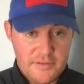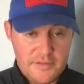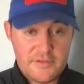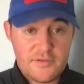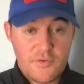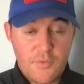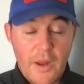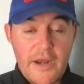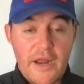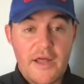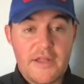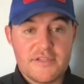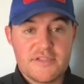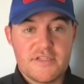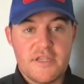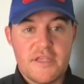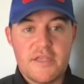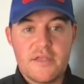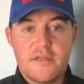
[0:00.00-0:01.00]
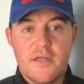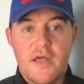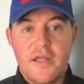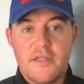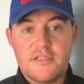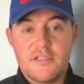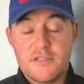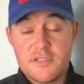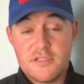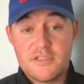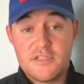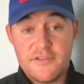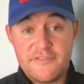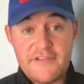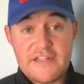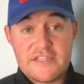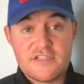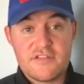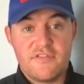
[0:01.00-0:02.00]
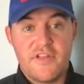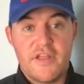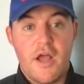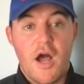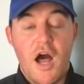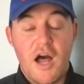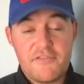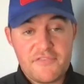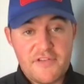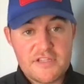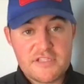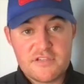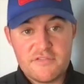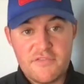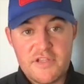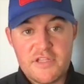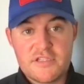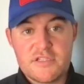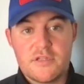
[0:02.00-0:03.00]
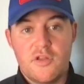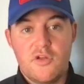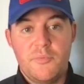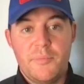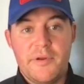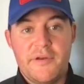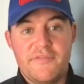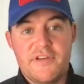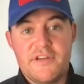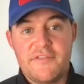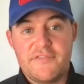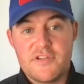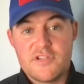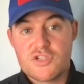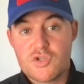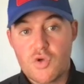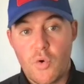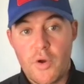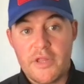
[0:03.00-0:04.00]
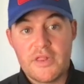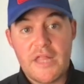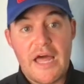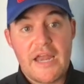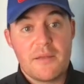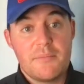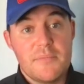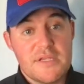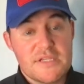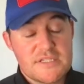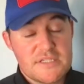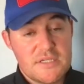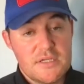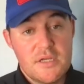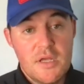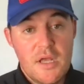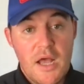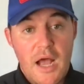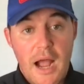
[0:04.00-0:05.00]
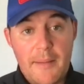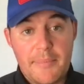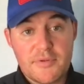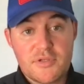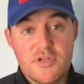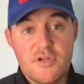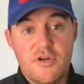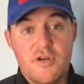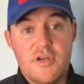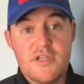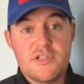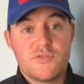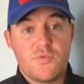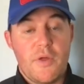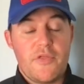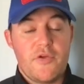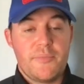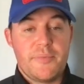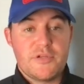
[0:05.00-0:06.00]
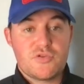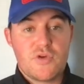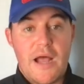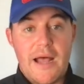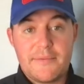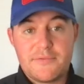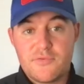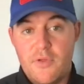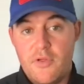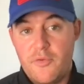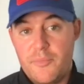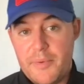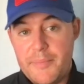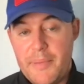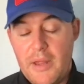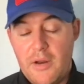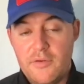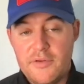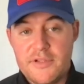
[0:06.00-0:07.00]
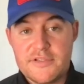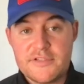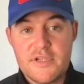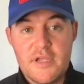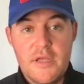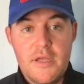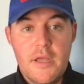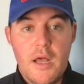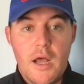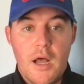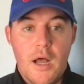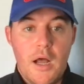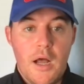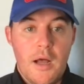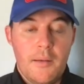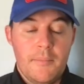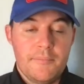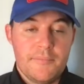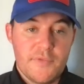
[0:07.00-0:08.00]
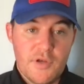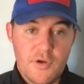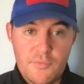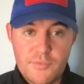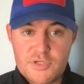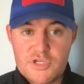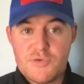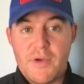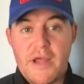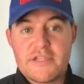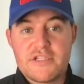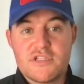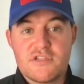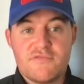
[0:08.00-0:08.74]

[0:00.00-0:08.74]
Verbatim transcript: quite honestly, just defensively. Offensively, it's a little bit of a different story. A lot of missed opportunities, whether it be drops, whether it be penalties, you know, Rashee Rice's